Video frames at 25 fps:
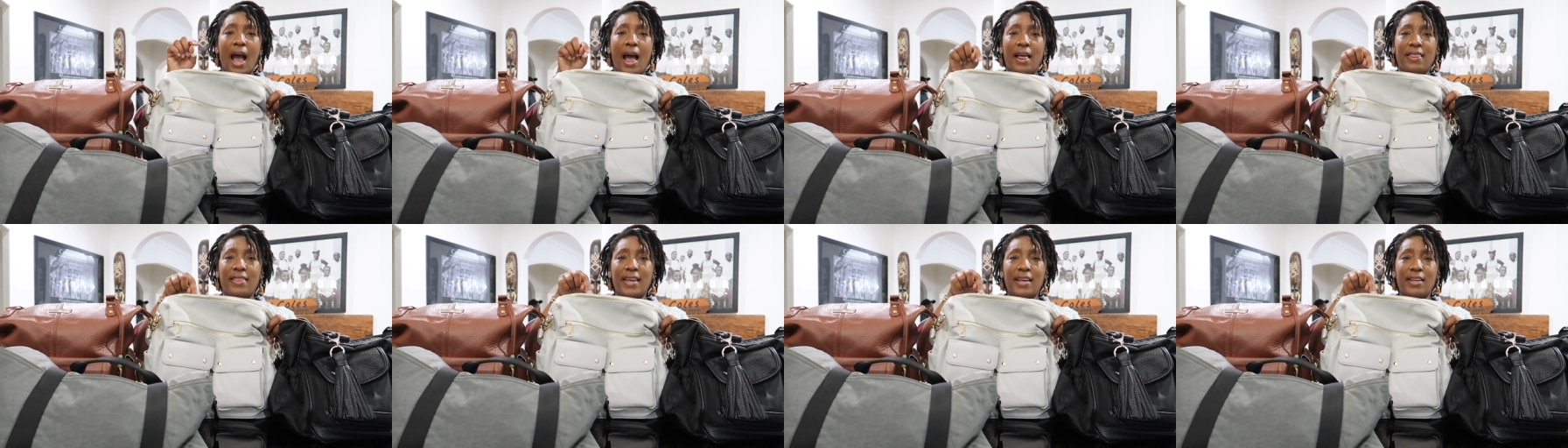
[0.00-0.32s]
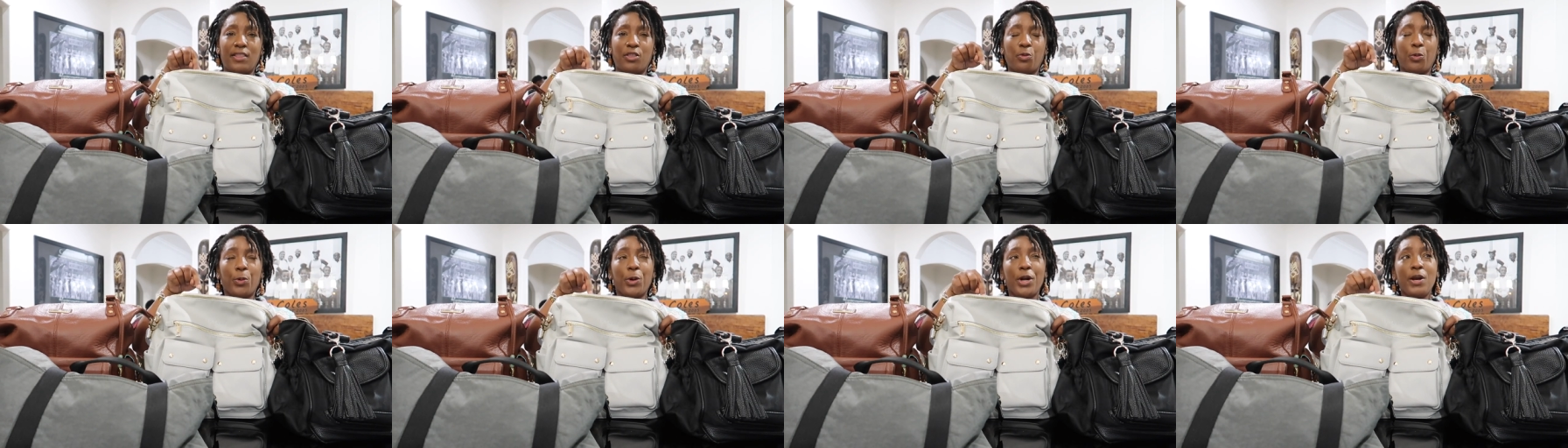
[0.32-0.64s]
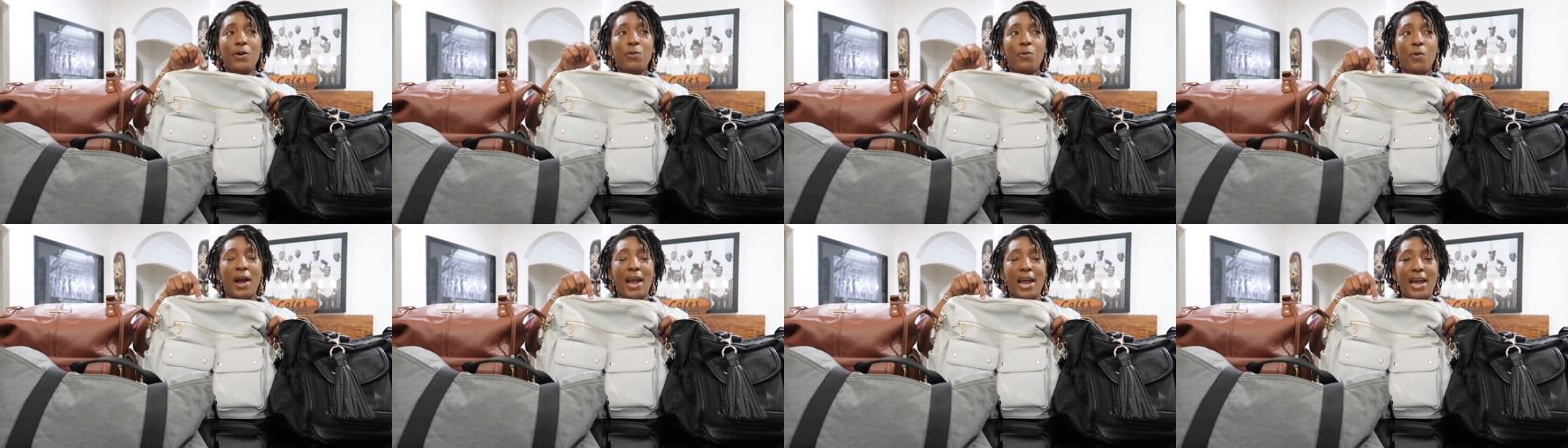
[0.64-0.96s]
I think
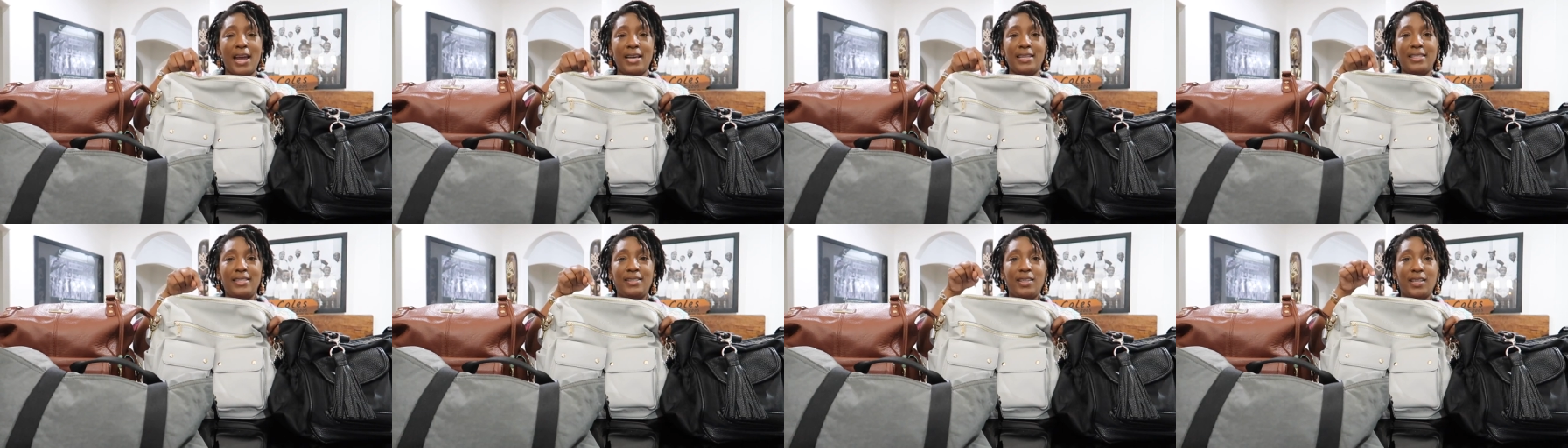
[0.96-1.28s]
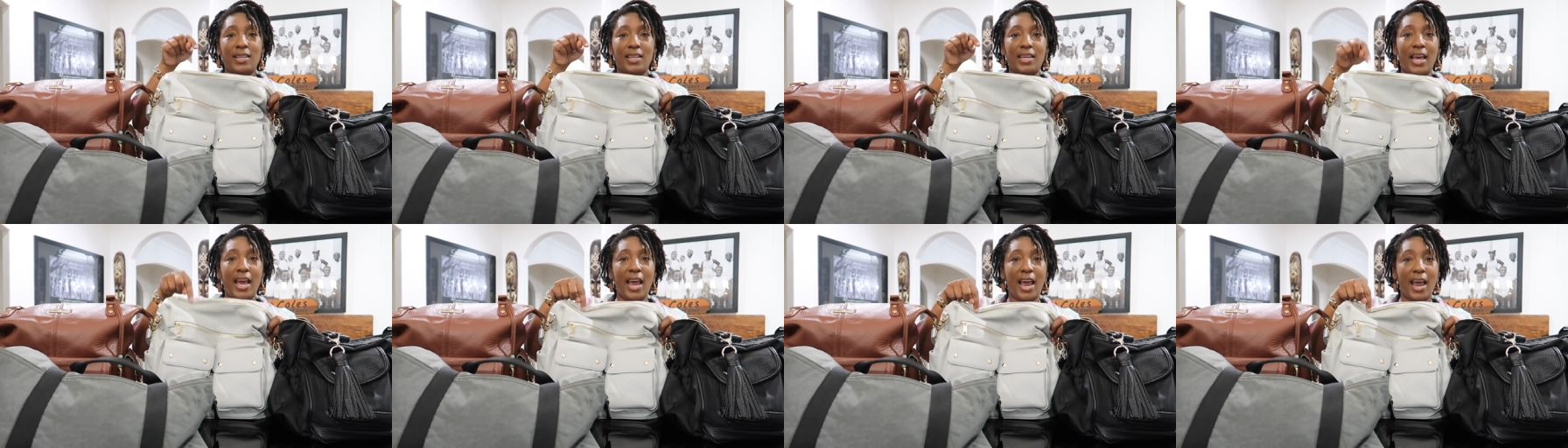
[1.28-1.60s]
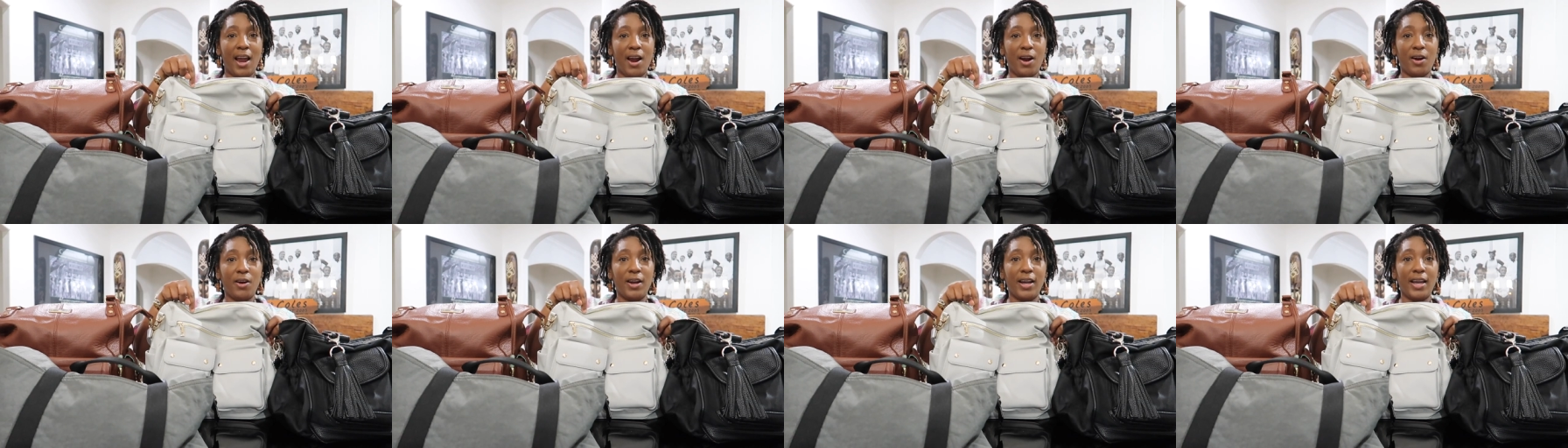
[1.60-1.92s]
three ways to
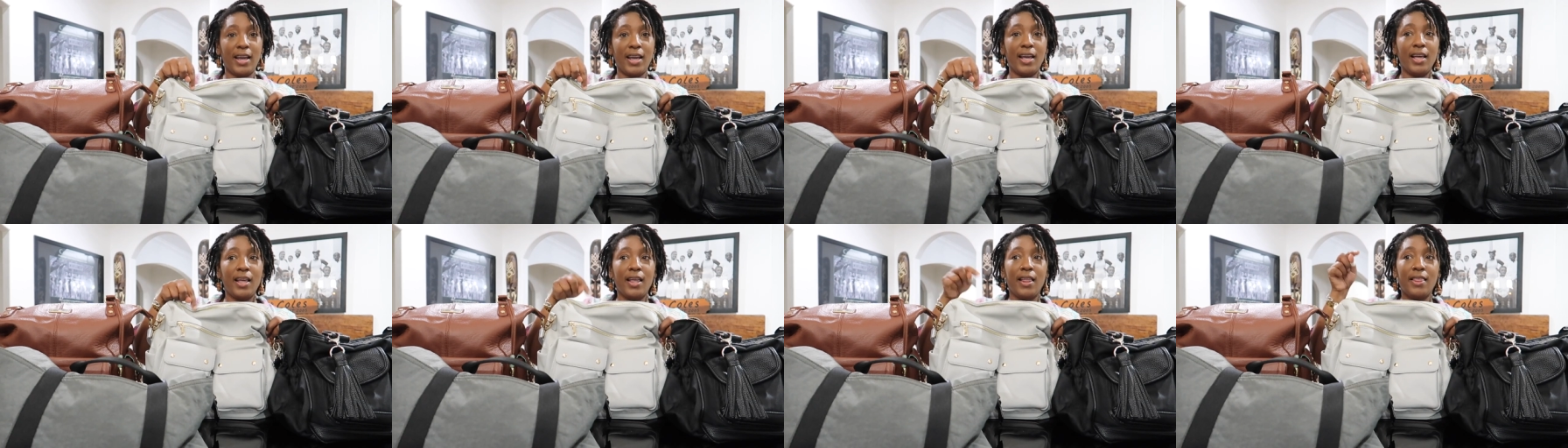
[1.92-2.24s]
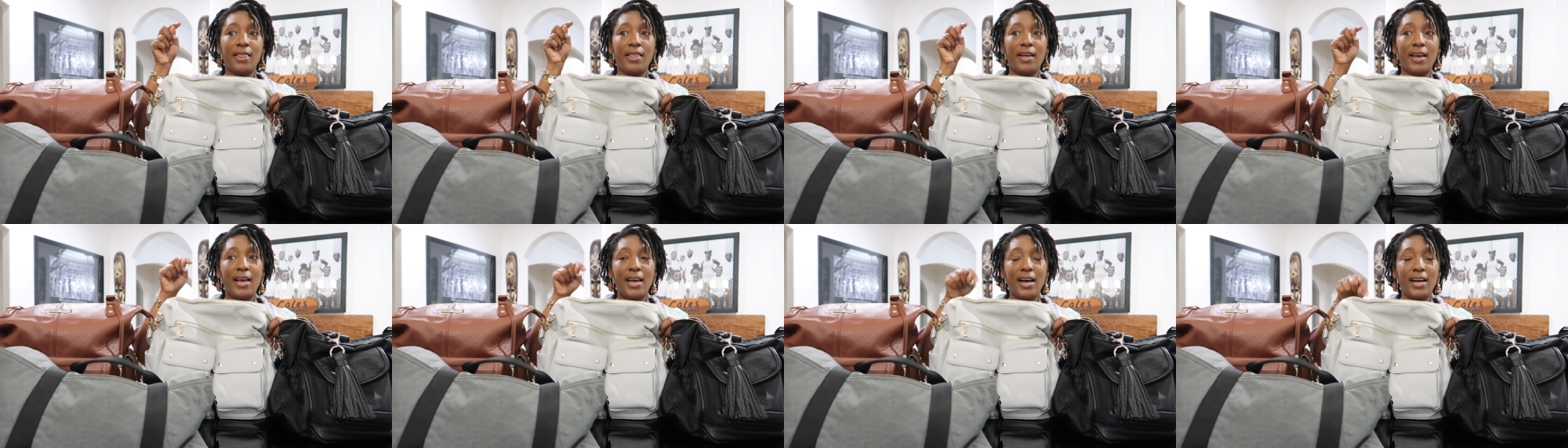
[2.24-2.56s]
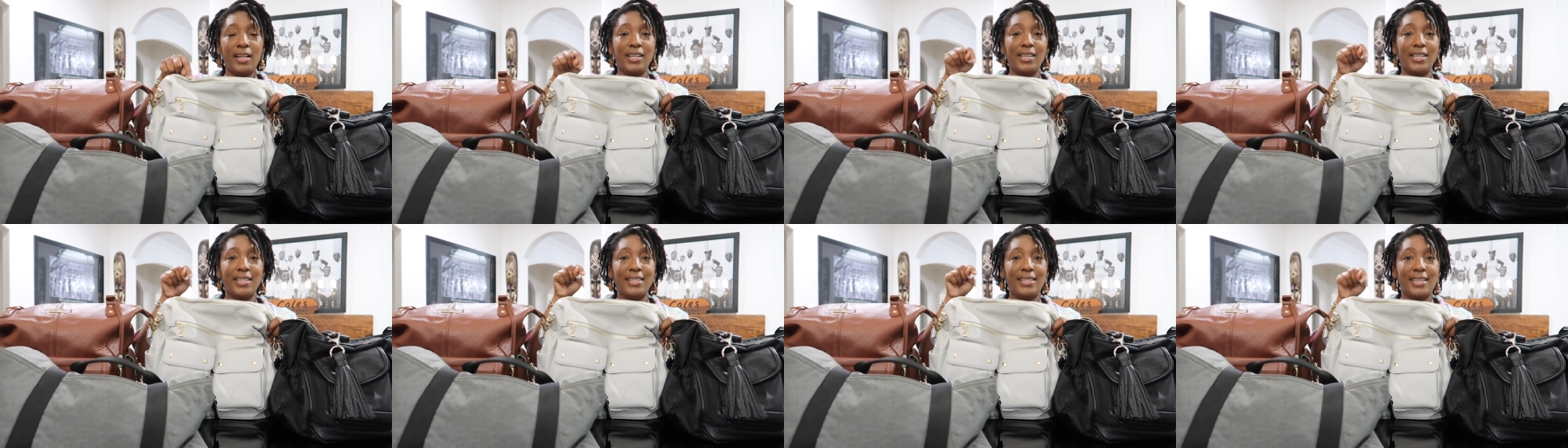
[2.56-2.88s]
carry the
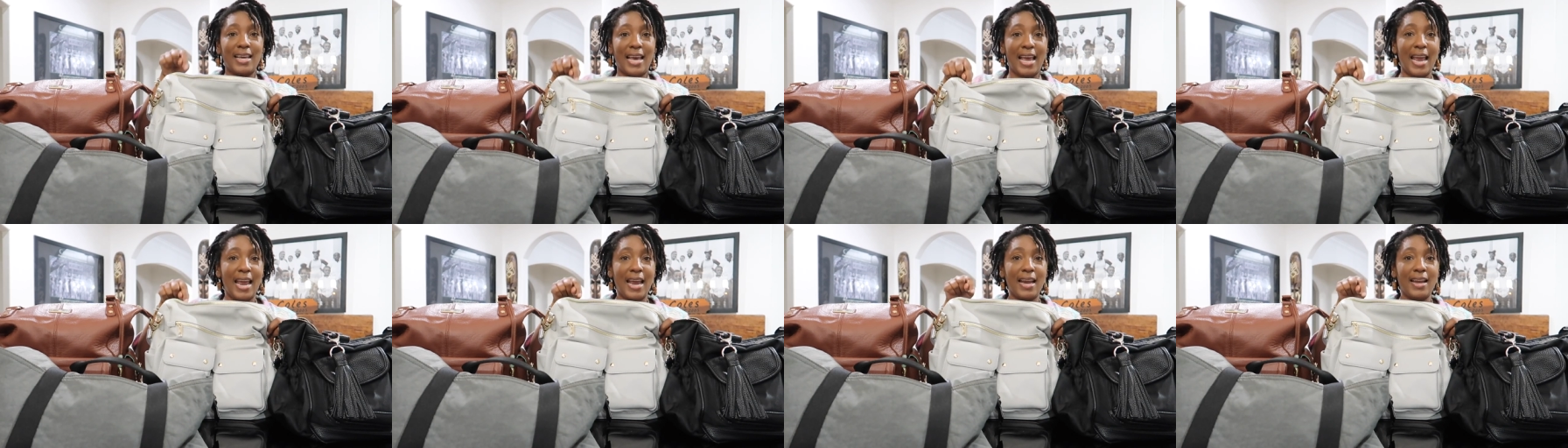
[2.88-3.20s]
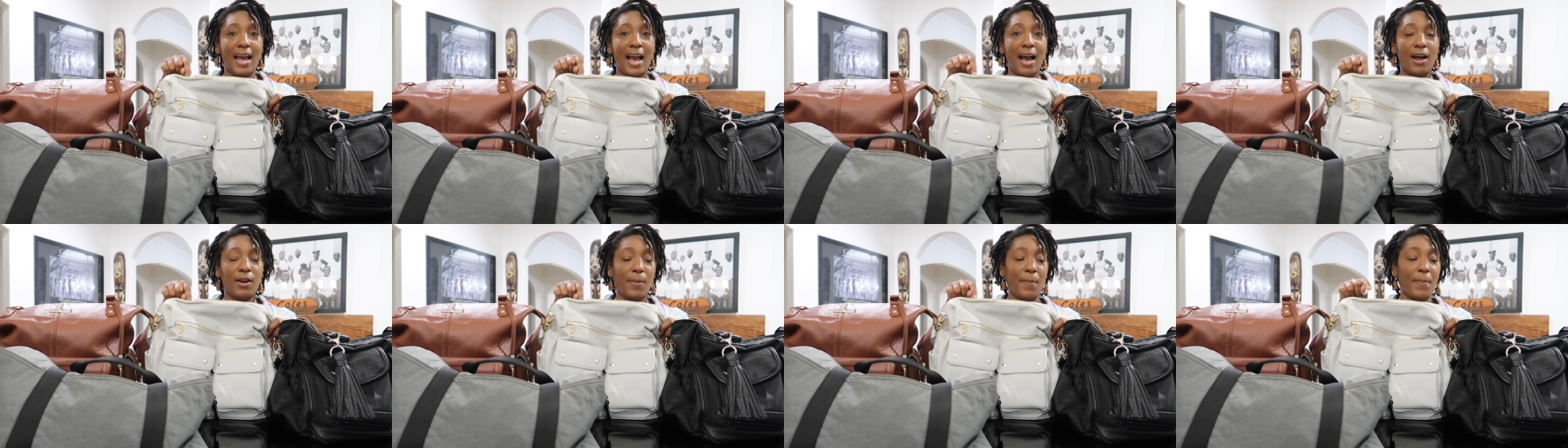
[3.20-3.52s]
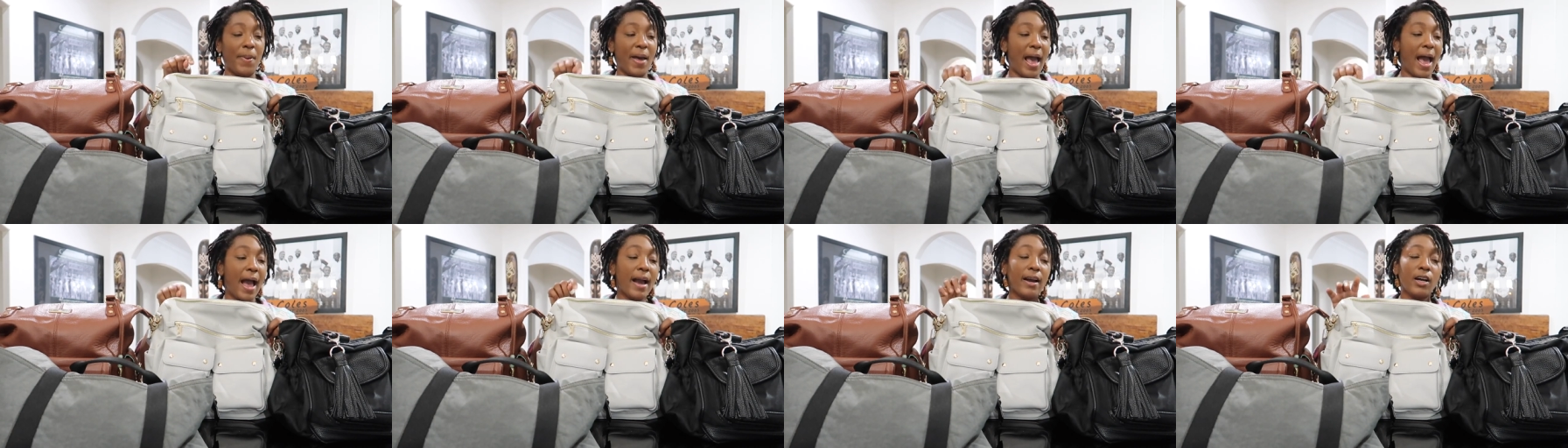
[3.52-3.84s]
Ella Dane, how
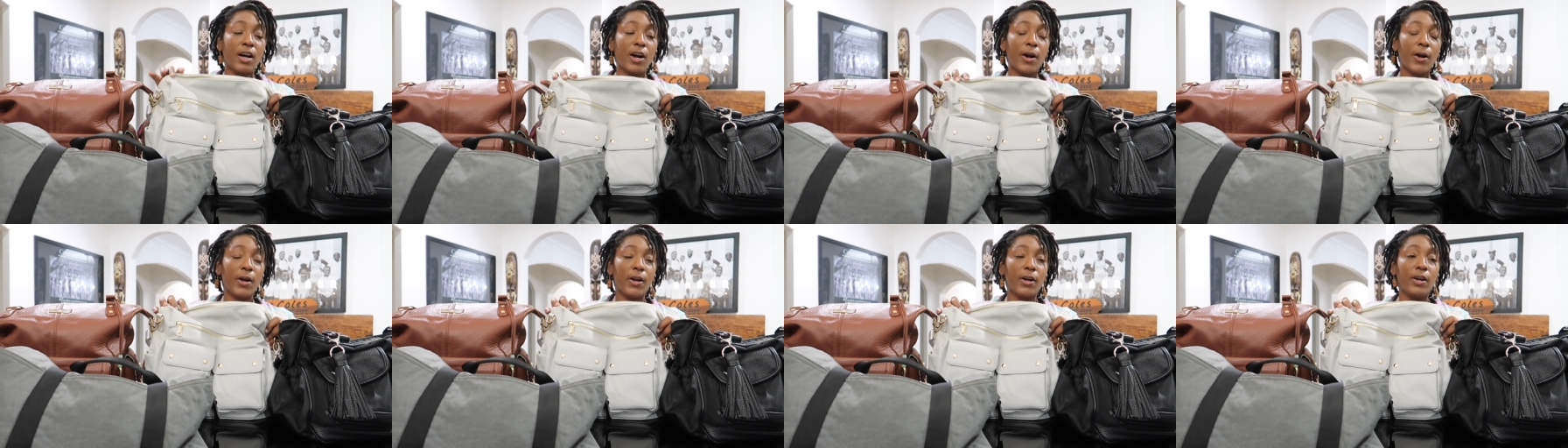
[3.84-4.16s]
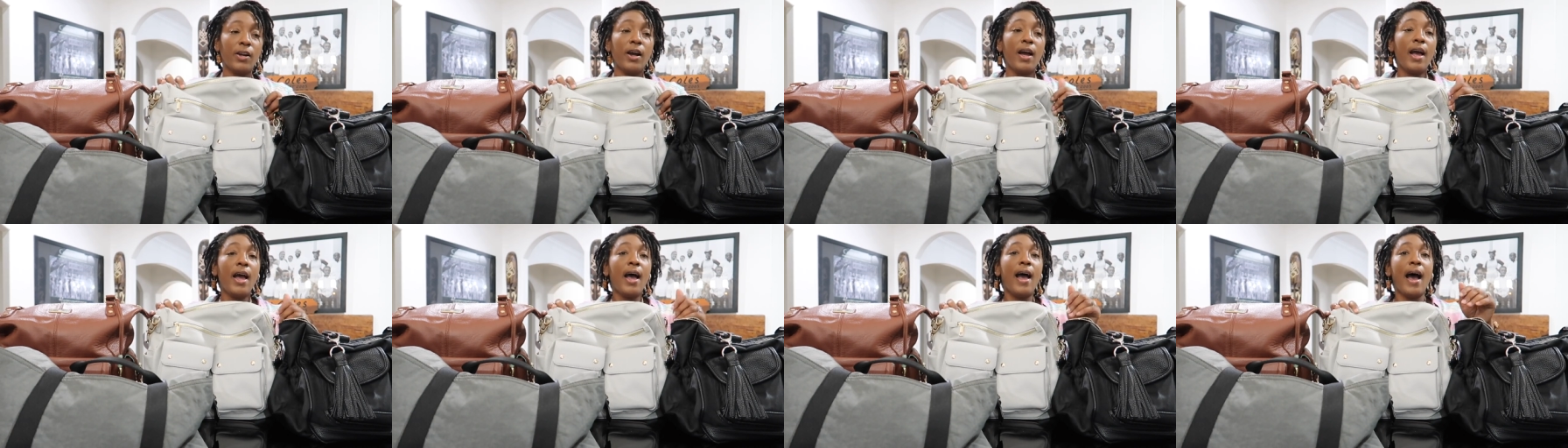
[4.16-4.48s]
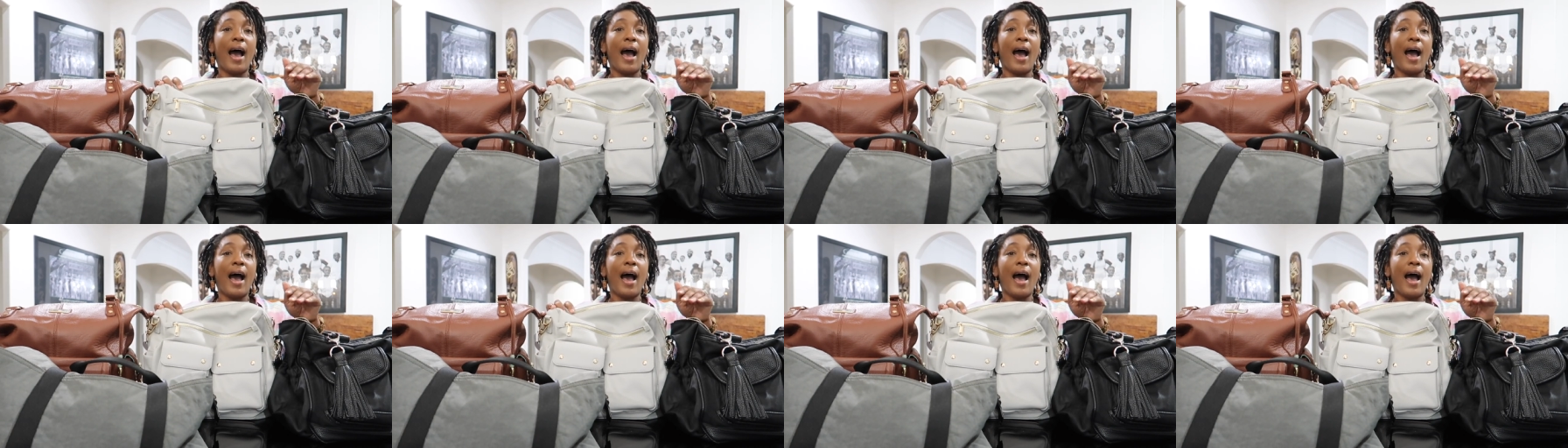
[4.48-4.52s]
to pack her.